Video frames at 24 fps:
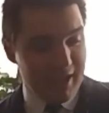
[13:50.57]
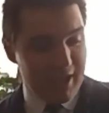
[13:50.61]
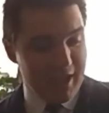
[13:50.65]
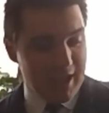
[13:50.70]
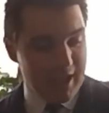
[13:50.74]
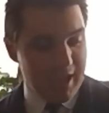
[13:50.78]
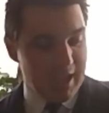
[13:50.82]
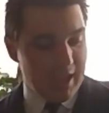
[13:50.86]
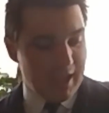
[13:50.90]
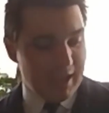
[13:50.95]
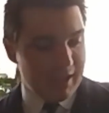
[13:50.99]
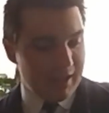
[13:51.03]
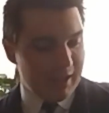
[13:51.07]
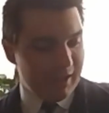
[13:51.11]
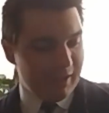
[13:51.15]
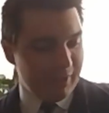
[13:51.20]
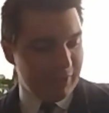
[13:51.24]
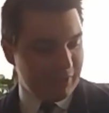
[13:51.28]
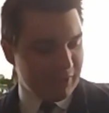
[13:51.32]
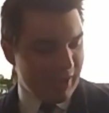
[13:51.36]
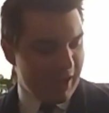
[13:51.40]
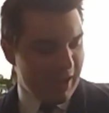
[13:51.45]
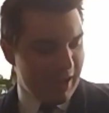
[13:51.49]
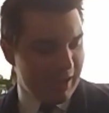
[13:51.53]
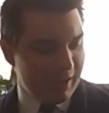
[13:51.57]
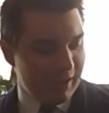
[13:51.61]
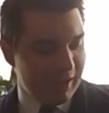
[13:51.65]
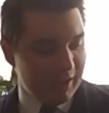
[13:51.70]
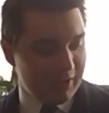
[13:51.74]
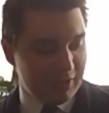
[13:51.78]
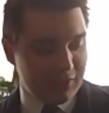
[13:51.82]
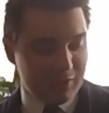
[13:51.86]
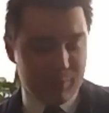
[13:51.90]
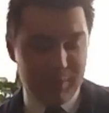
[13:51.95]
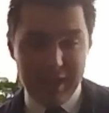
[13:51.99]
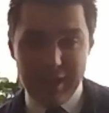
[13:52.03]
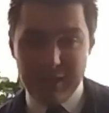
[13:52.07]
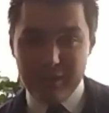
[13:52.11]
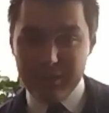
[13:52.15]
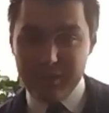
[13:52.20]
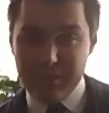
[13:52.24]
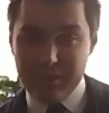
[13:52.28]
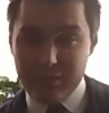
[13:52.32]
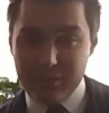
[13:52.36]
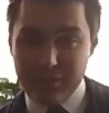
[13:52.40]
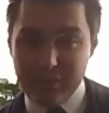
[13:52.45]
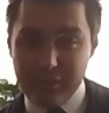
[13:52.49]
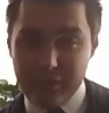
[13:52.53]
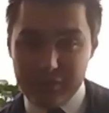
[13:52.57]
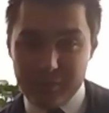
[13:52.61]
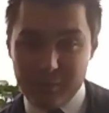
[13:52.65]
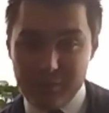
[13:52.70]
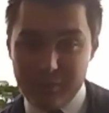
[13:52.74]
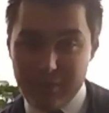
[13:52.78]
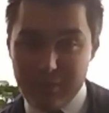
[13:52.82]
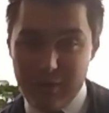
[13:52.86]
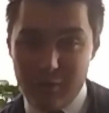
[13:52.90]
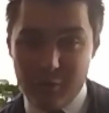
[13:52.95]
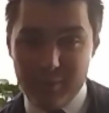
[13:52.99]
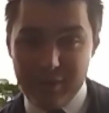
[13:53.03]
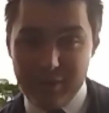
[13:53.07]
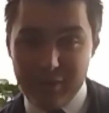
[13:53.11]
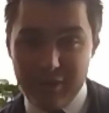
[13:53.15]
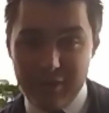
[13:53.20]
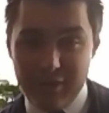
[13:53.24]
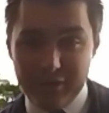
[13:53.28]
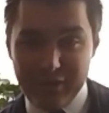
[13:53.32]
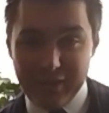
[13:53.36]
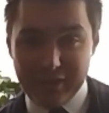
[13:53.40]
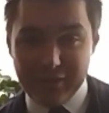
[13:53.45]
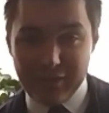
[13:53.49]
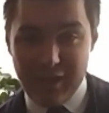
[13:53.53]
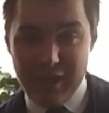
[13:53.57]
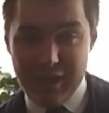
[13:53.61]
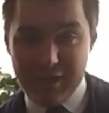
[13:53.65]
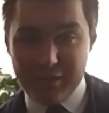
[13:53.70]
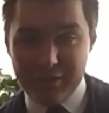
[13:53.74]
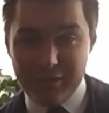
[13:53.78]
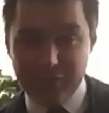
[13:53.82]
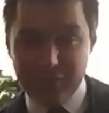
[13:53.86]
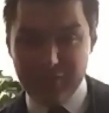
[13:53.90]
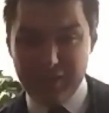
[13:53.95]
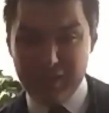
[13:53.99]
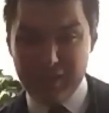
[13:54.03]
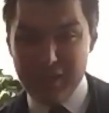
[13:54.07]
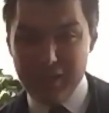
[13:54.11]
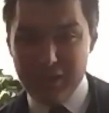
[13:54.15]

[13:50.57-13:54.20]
It's about the system of government called technocracy.